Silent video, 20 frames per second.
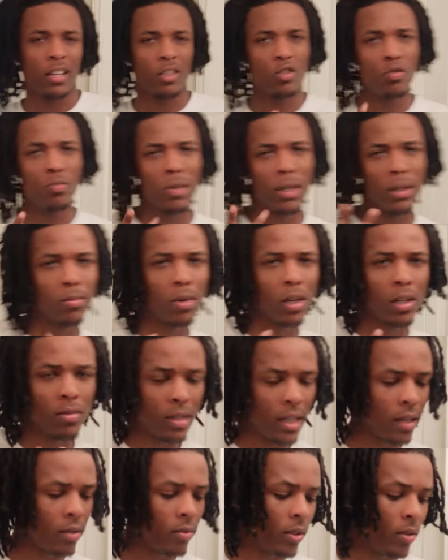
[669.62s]
a two month break
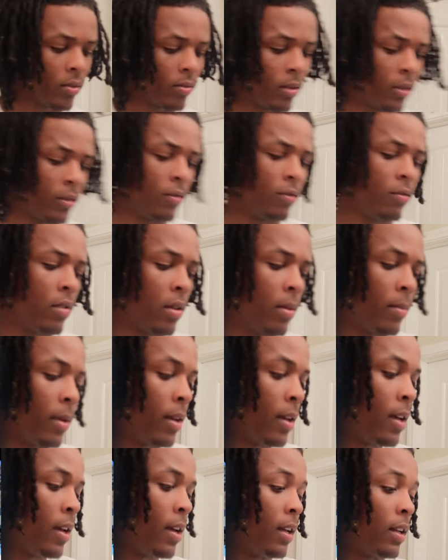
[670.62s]
without a retwist. You feel me?
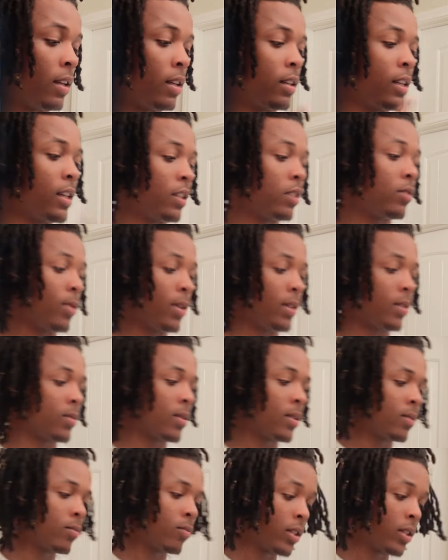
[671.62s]
This tweet,